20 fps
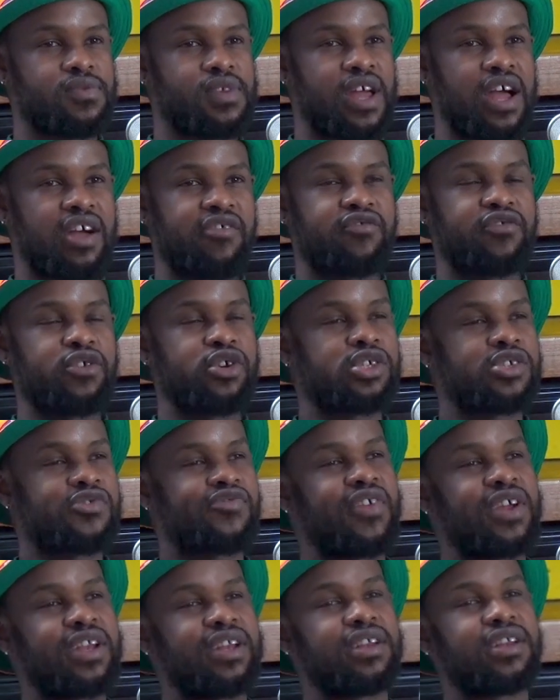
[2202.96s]
I first
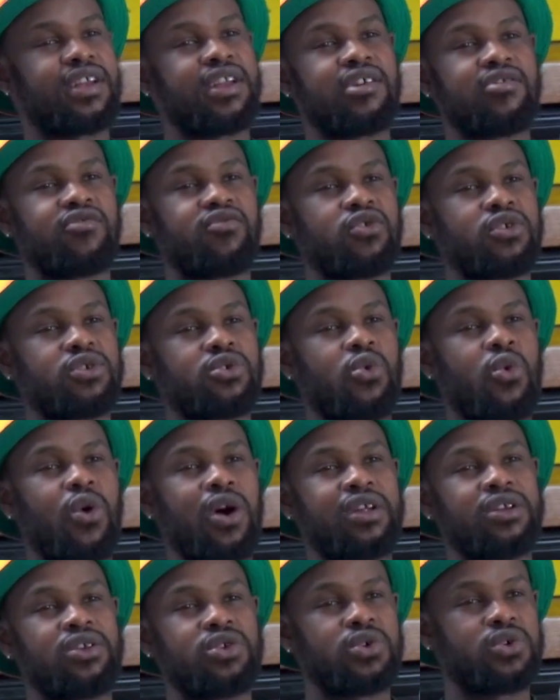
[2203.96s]
fell in love with
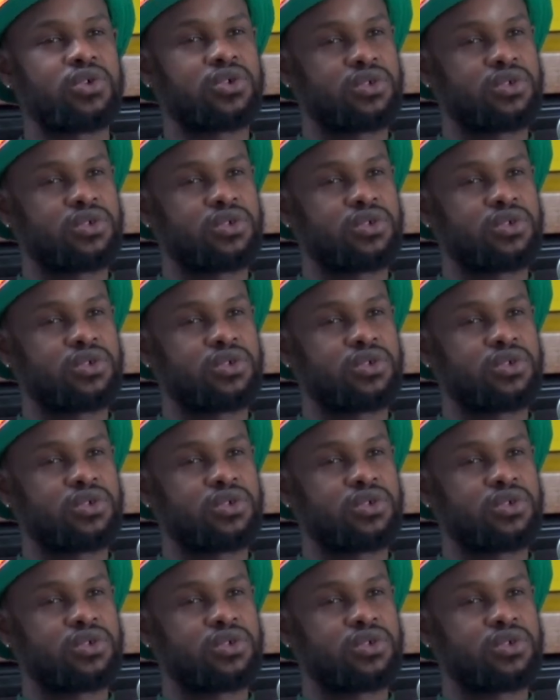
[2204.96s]
Kwaito.